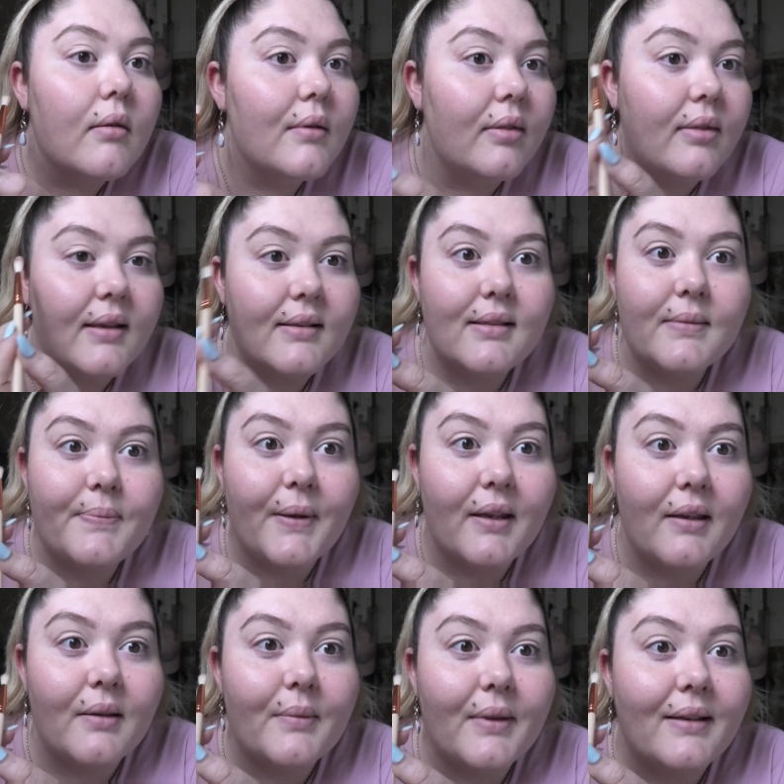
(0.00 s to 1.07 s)
This is picking
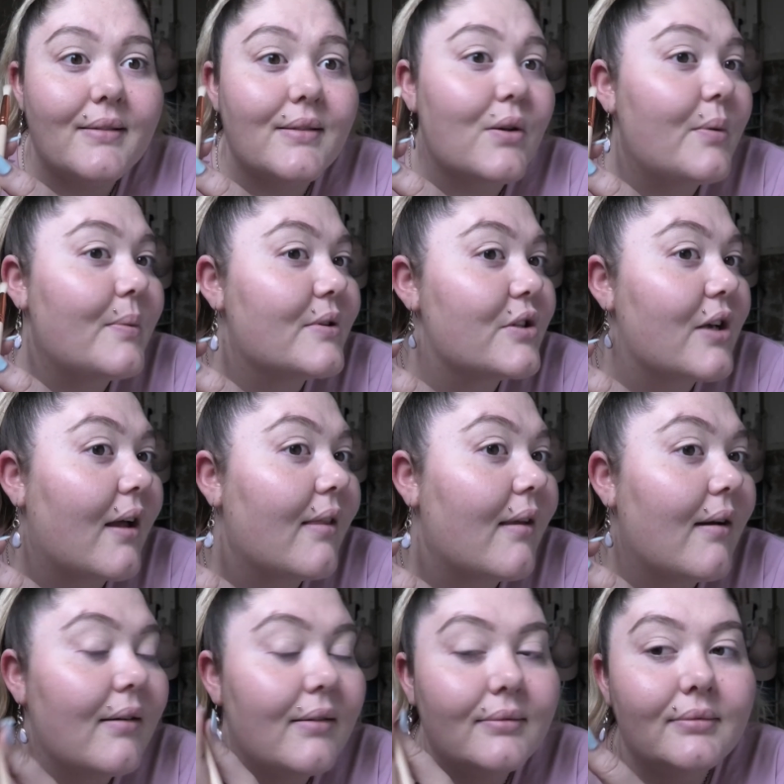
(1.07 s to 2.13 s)
up like so much color.
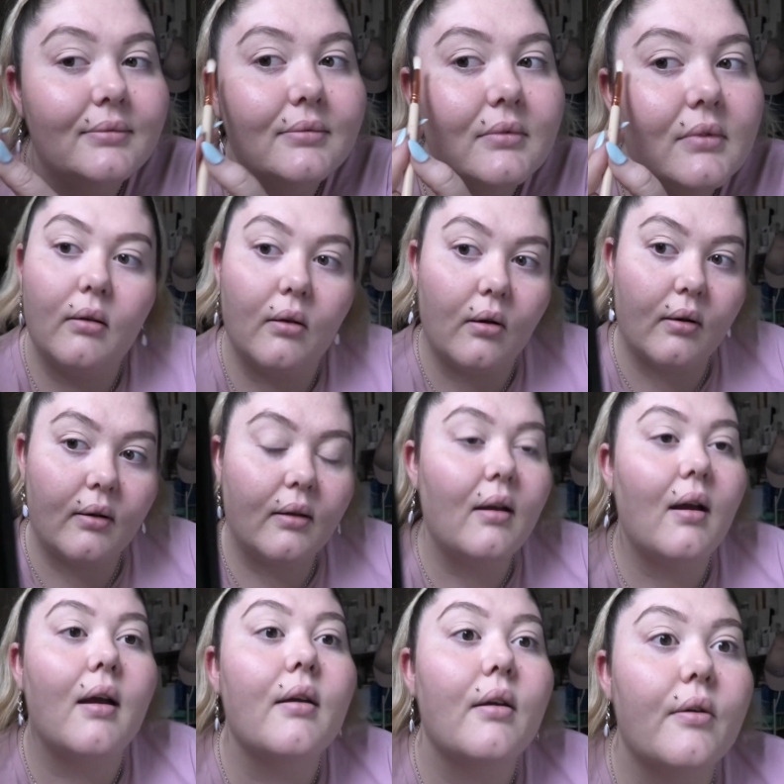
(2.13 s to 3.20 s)
God,
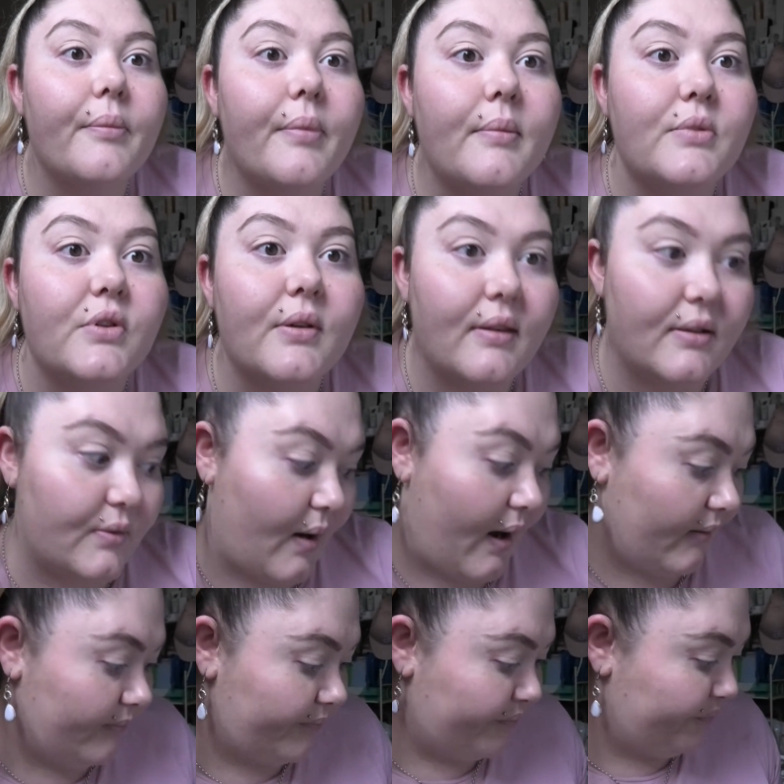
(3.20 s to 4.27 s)
I hope I'm doing this
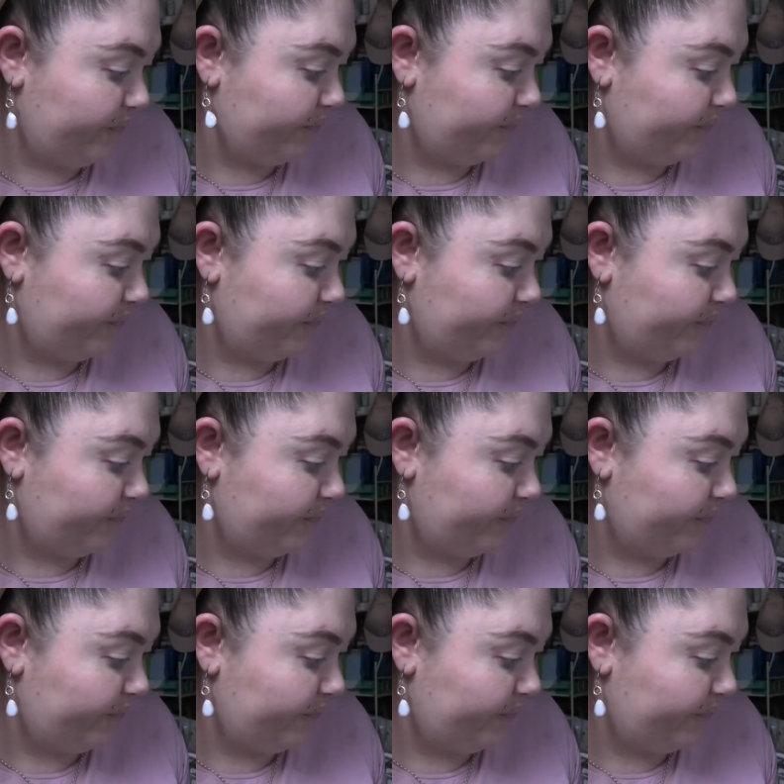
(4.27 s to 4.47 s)
right.